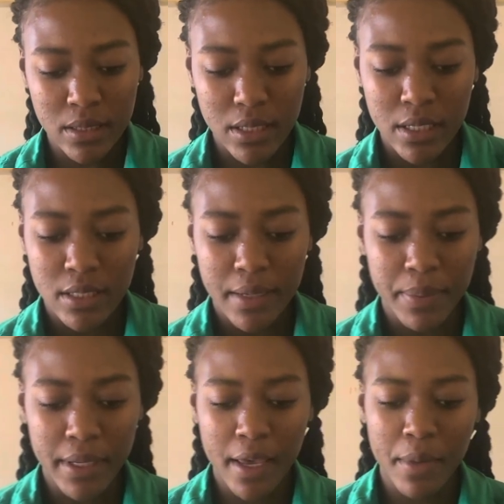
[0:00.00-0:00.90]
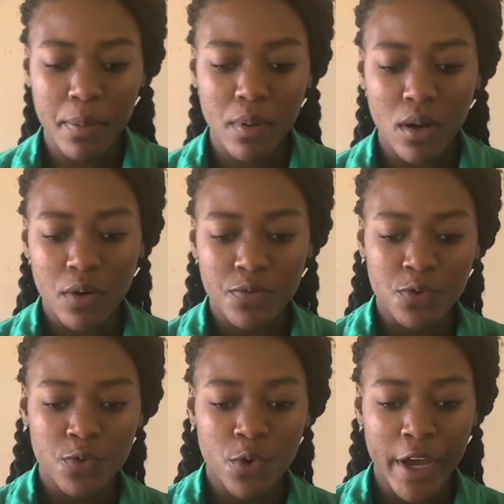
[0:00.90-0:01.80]
India became a powerful
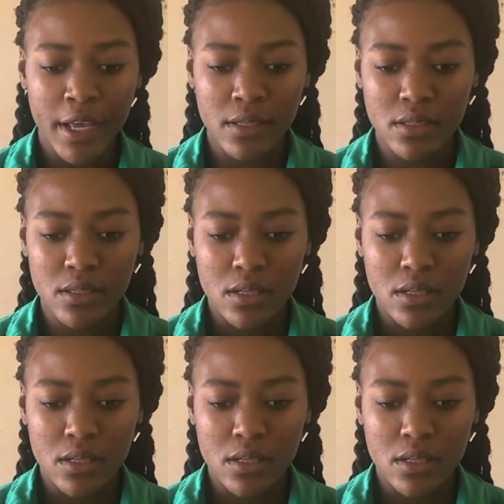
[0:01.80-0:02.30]
voice